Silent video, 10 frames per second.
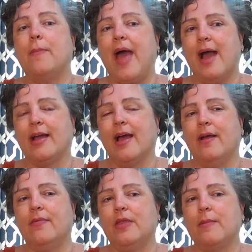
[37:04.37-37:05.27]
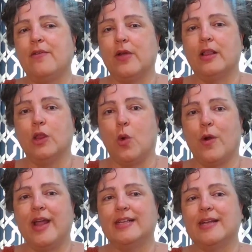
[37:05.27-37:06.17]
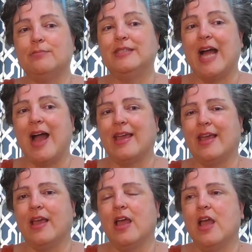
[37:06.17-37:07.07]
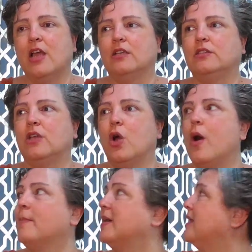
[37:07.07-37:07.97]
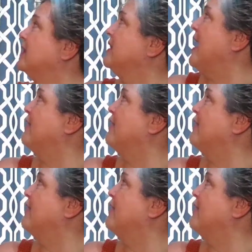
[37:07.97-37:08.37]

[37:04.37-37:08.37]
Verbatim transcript: alpaca that my friend Lori ended up dyeing. So I'm going